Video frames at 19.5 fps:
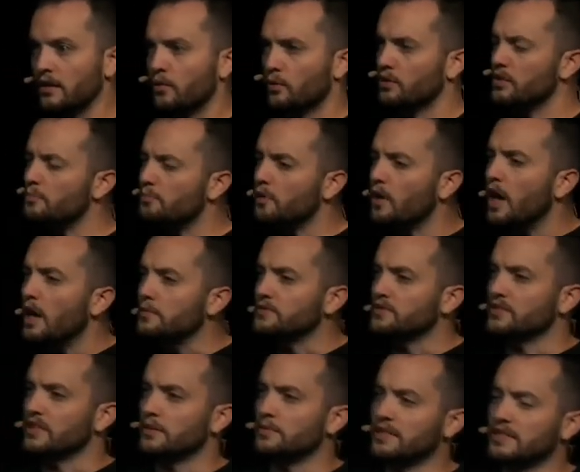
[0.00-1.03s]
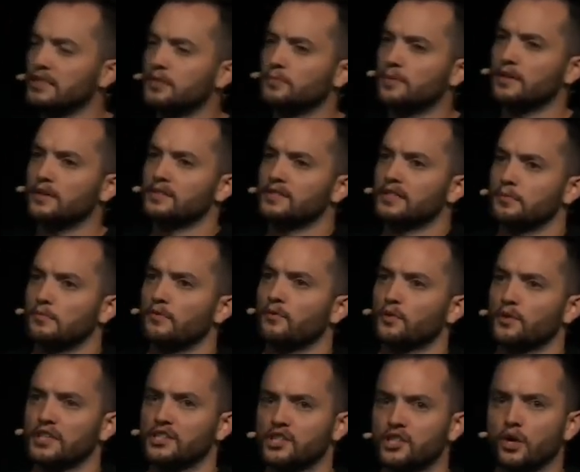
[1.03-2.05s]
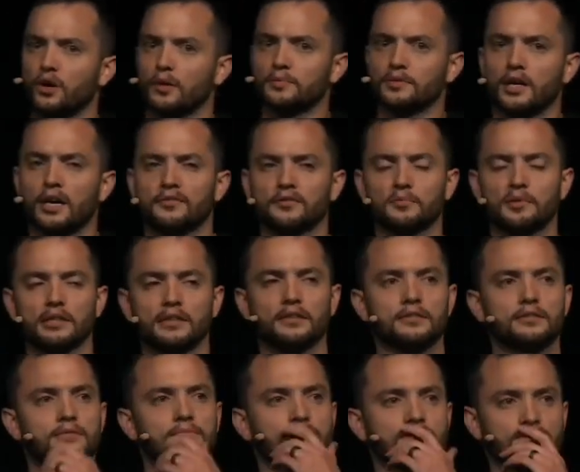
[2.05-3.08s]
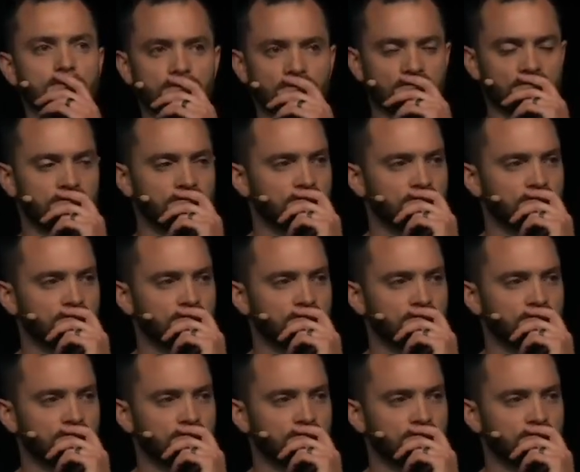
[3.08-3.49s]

What are the problems they're going to be experiencing before they show up to offer Hmm.